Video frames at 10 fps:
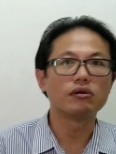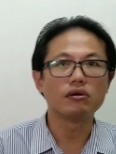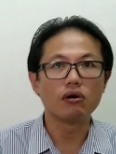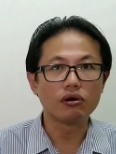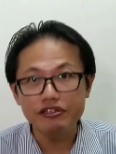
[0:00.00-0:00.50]

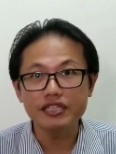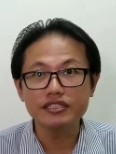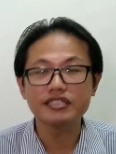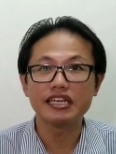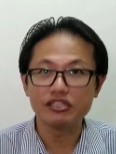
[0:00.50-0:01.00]

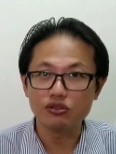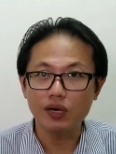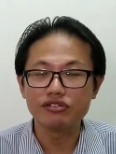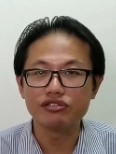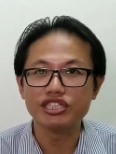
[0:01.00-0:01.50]
that you
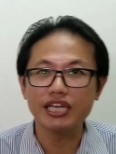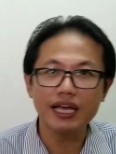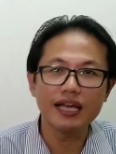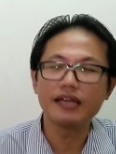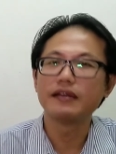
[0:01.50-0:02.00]
want to
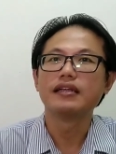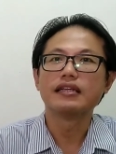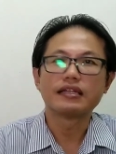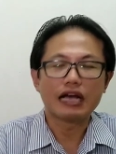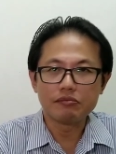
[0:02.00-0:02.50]
share.
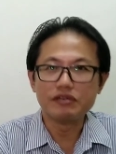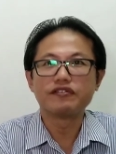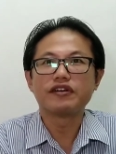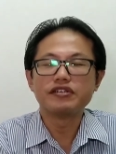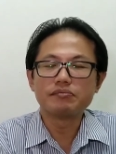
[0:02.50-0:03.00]
I'll be
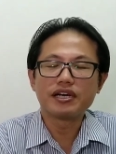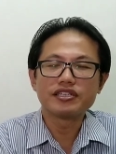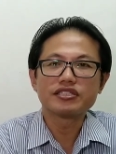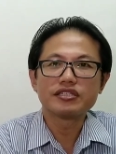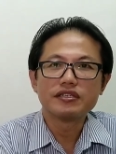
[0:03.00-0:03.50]
very
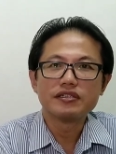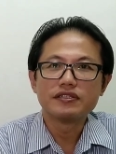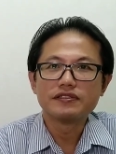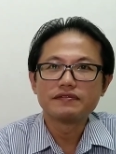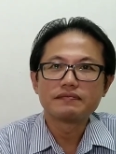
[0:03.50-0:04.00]
much
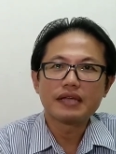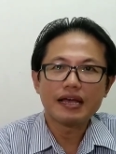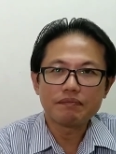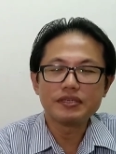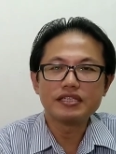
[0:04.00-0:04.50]

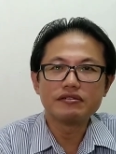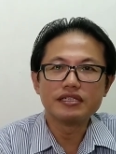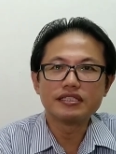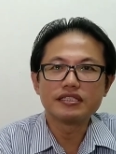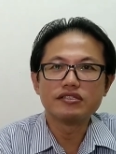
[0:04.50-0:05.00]
happy to
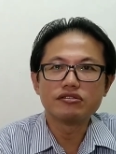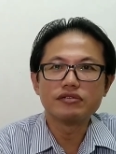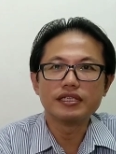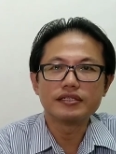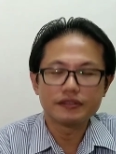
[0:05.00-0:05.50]
listen to
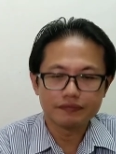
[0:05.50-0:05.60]
it.